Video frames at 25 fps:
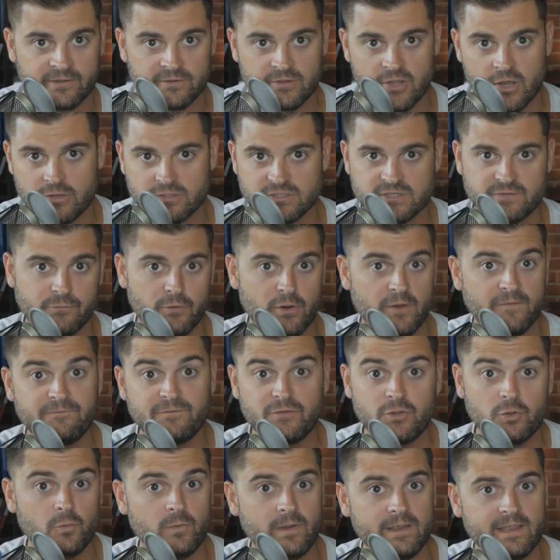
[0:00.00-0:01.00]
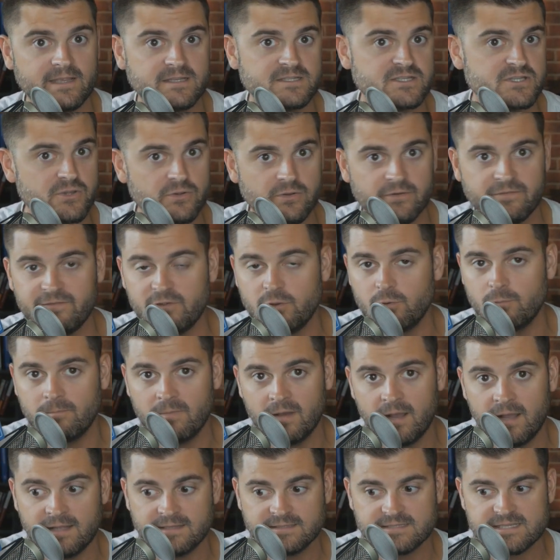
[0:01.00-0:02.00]
those for a few weeks to a few
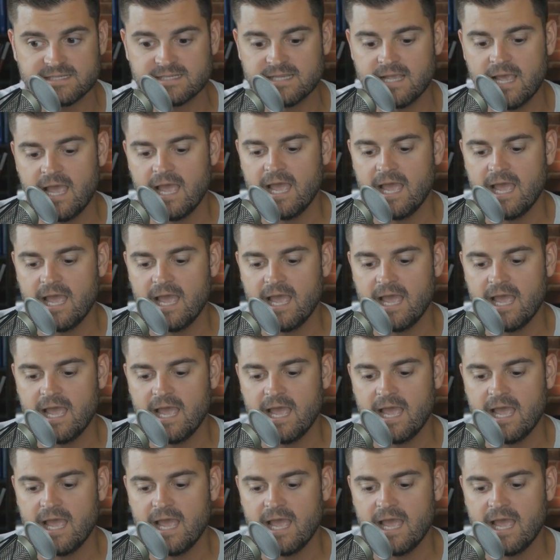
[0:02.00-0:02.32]
months.